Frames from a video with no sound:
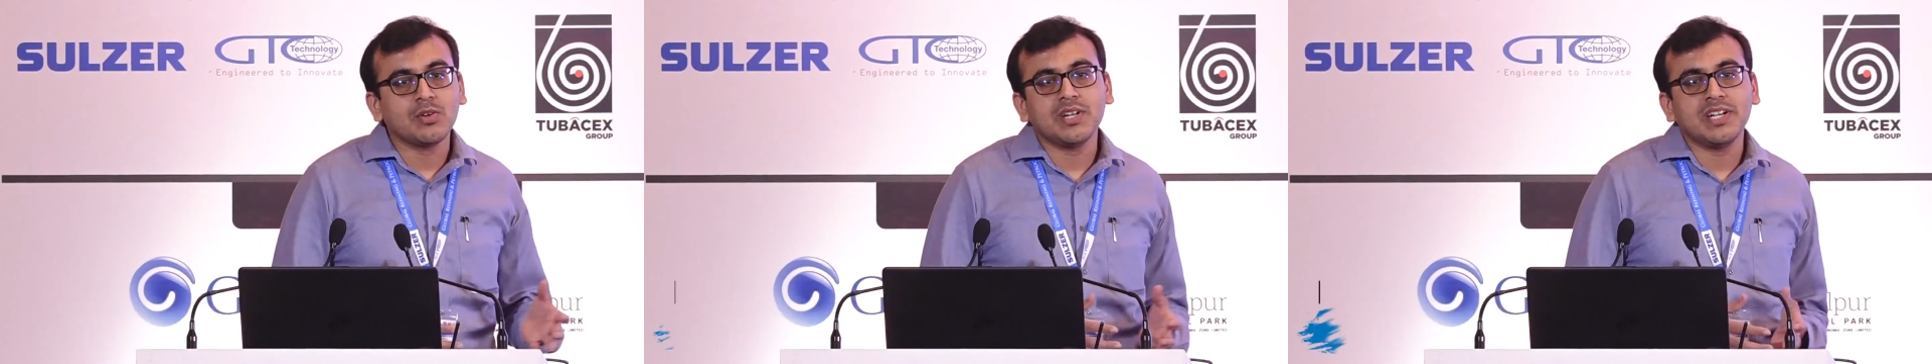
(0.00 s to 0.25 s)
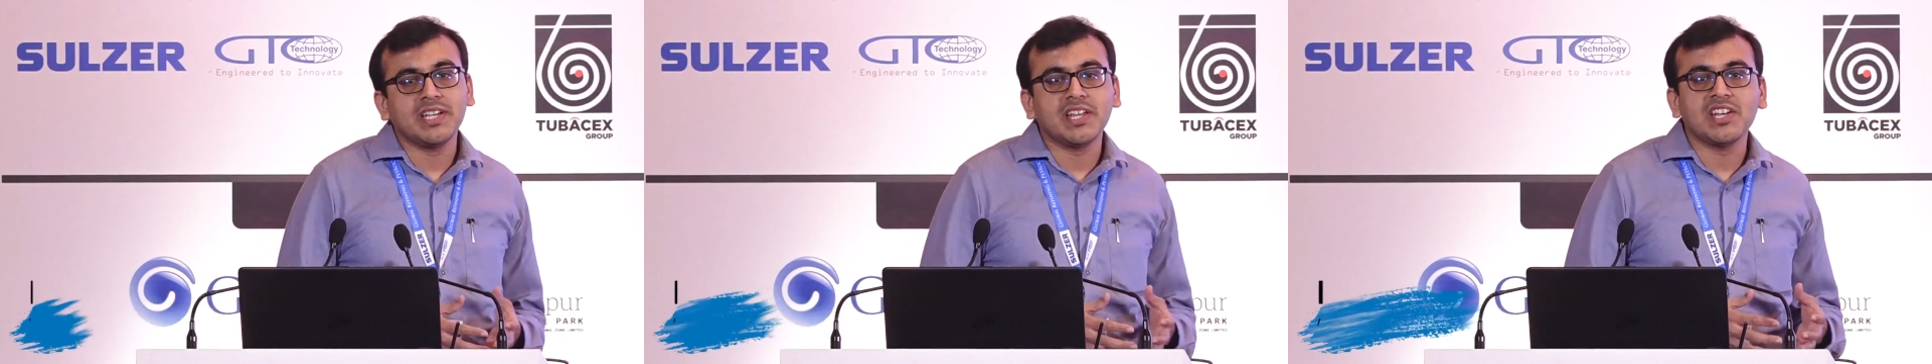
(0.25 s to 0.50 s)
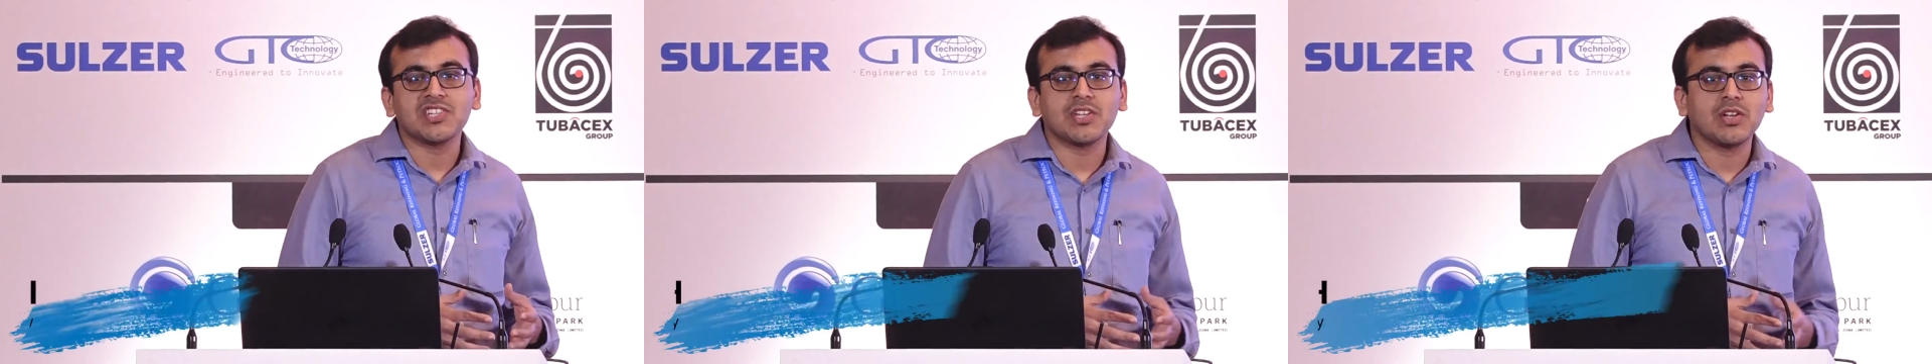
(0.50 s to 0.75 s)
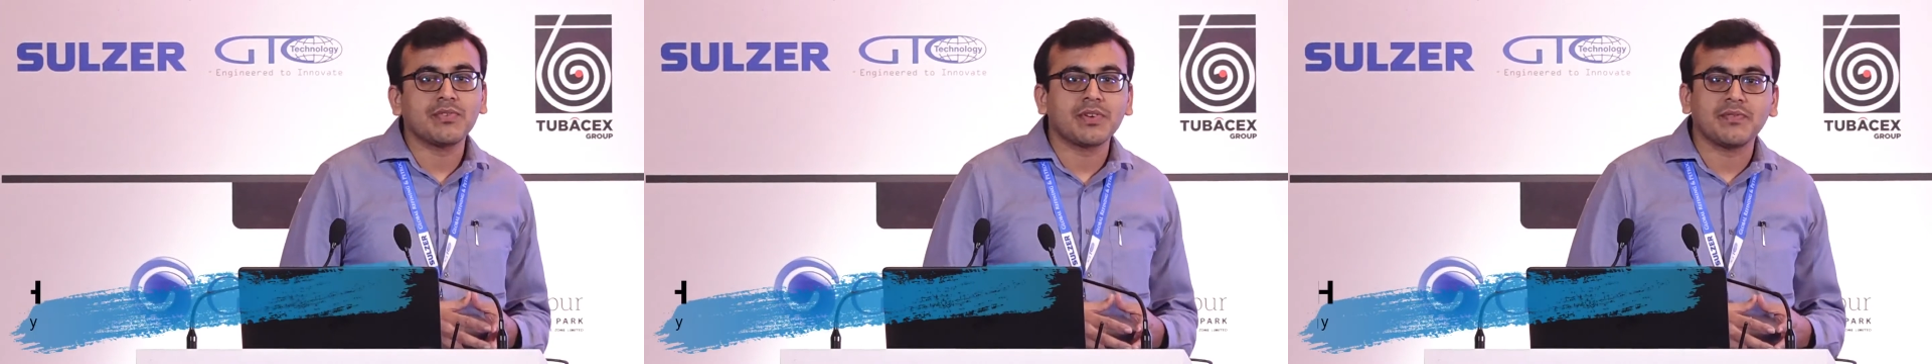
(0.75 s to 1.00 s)
integration
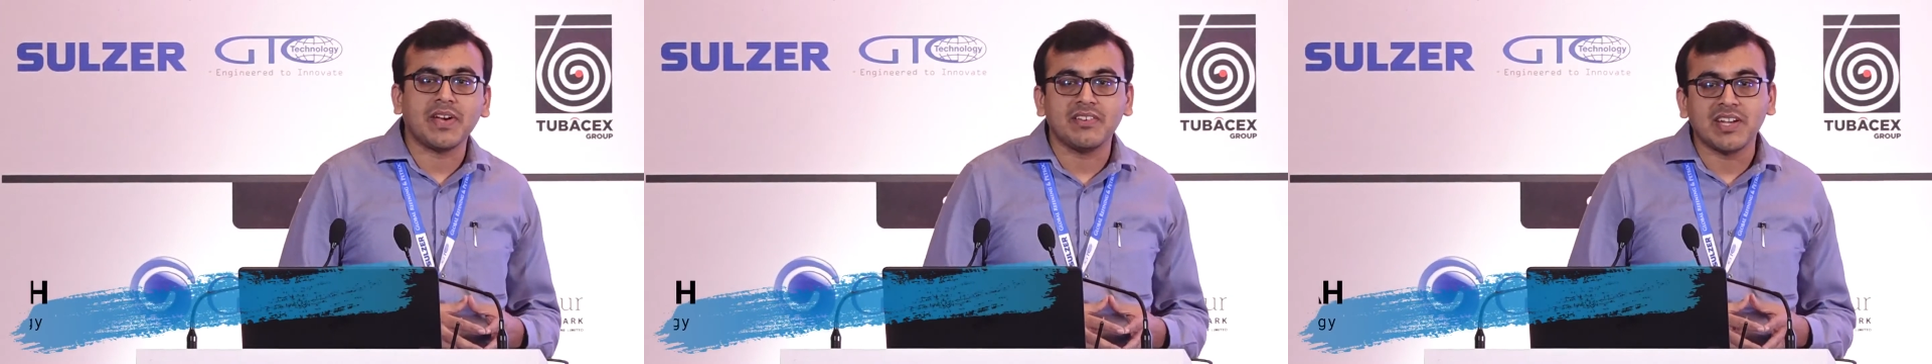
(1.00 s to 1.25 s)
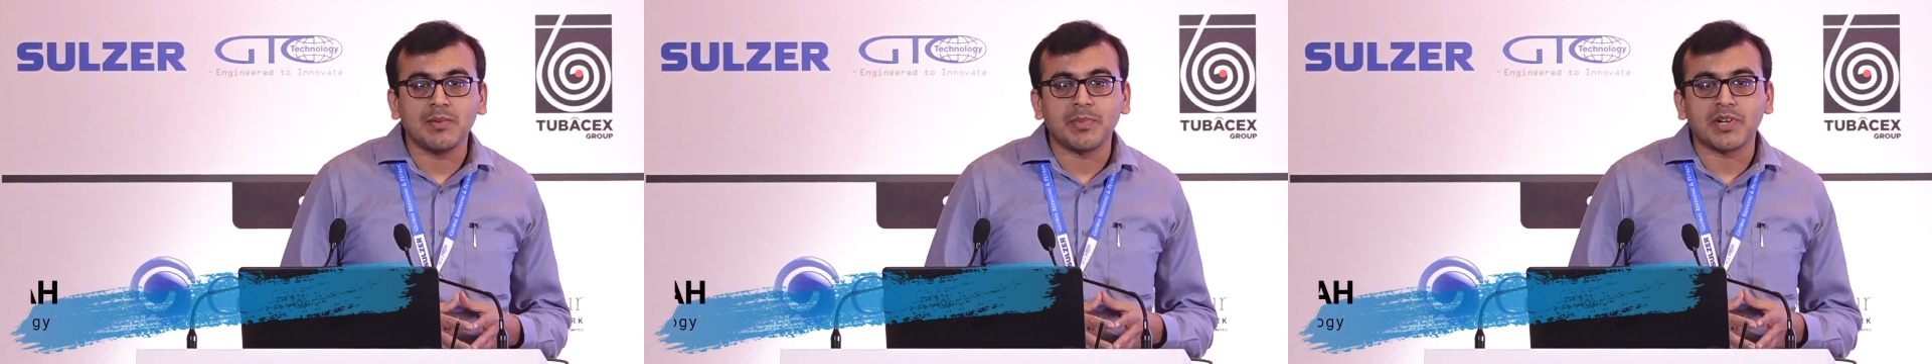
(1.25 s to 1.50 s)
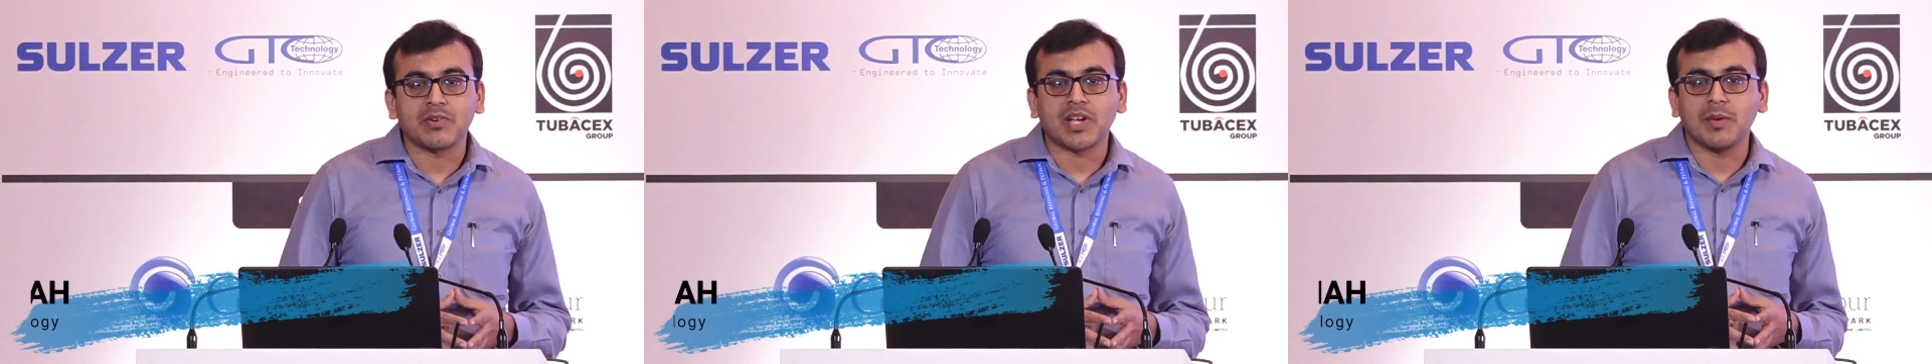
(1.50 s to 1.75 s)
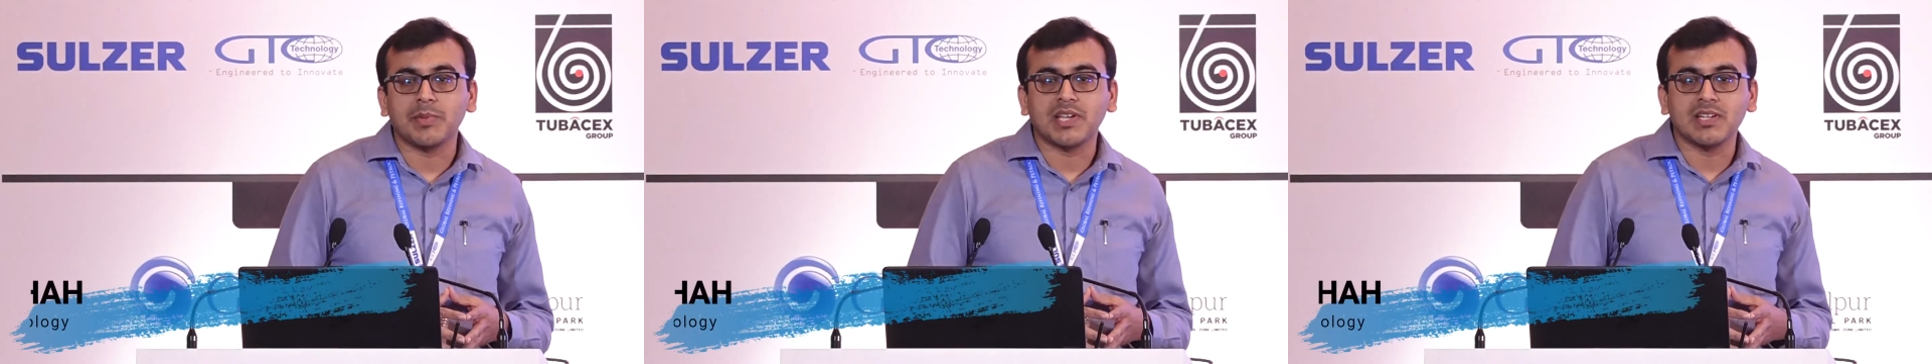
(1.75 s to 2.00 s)
of refinery and
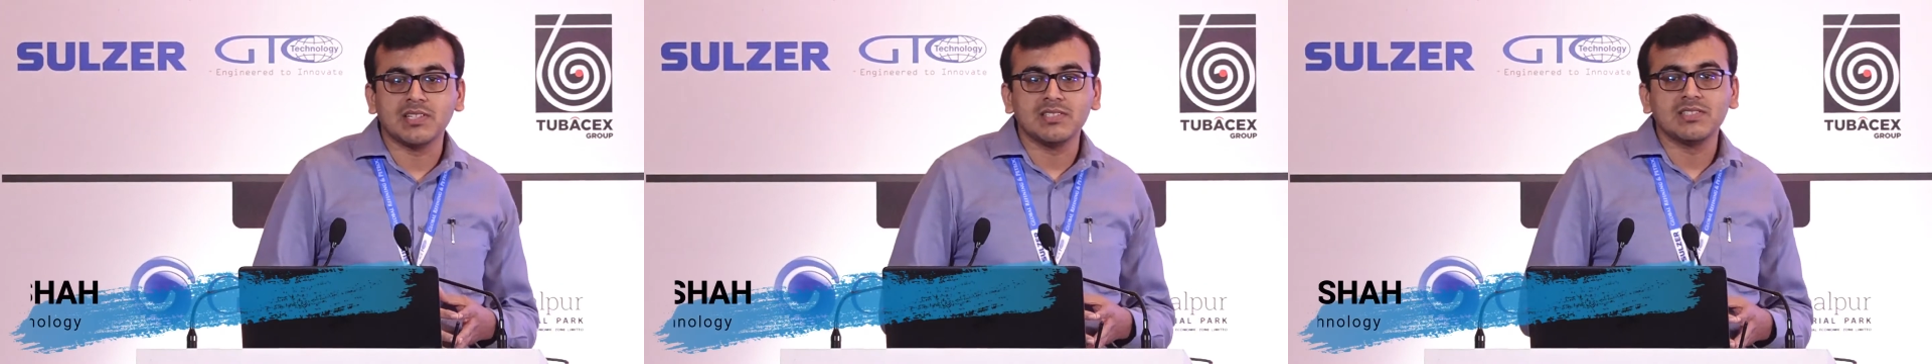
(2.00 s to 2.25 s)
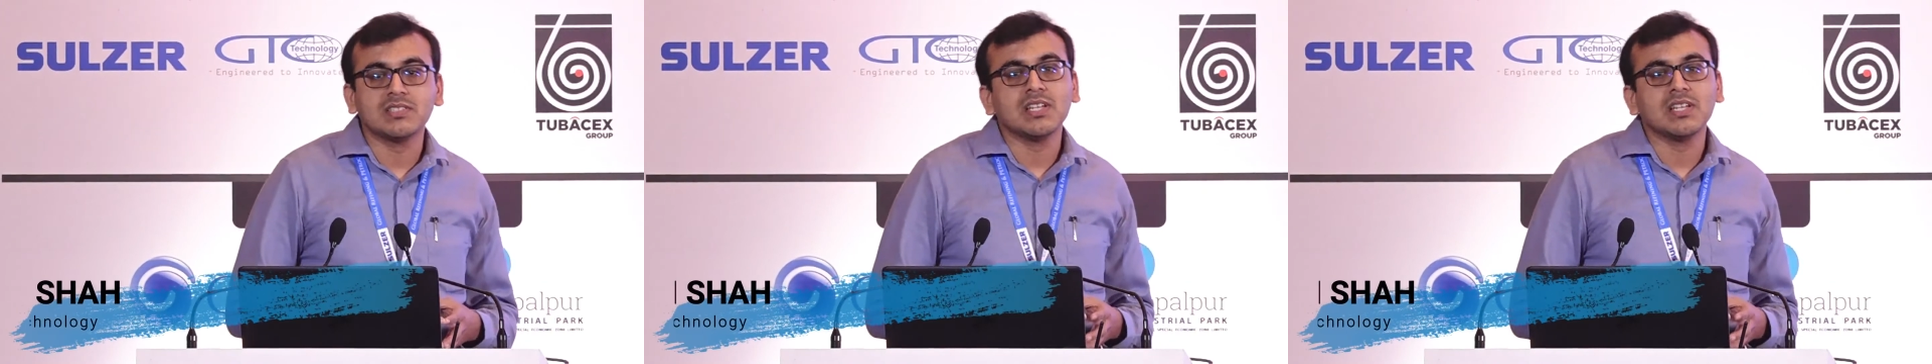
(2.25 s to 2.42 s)
petrochemicals,